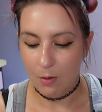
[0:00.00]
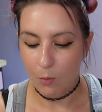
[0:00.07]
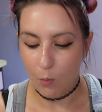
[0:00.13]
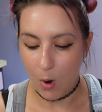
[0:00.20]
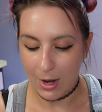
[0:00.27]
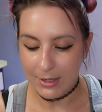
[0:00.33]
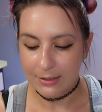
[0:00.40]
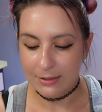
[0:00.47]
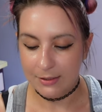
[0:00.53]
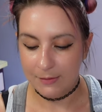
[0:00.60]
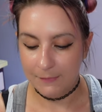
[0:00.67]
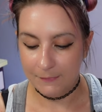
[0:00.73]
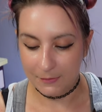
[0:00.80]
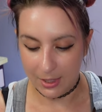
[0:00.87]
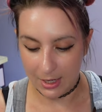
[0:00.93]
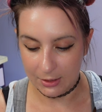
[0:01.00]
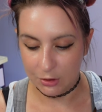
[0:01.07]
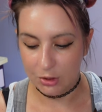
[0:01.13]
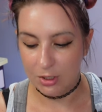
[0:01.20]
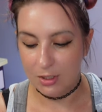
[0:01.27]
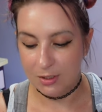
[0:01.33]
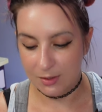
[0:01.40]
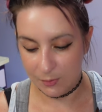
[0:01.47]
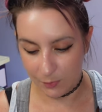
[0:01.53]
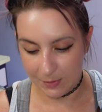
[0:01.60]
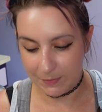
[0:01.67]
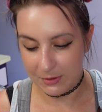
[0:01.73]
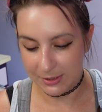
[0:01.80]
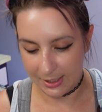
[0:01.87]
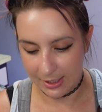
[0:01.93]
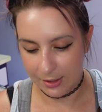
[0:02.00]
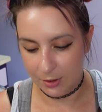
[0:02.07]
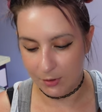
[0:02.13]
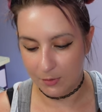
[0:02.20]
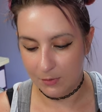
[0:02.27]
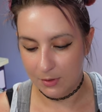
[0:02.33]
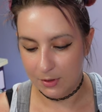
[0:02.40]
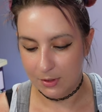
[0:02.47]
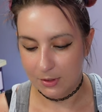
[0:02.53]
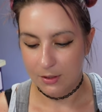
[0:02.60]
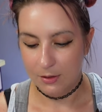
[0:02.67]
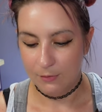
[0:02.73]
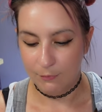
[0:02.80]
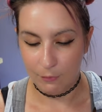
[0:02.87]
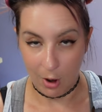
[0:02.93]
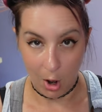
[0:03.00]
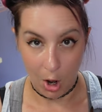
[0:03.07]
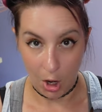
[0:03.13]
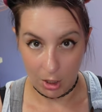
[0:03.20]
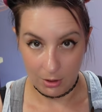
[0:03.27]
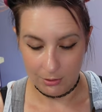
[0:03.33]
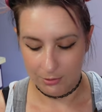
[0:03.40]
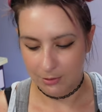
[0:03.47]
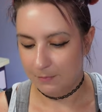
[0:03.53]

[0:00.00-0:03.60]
white flesh sweet potato raw,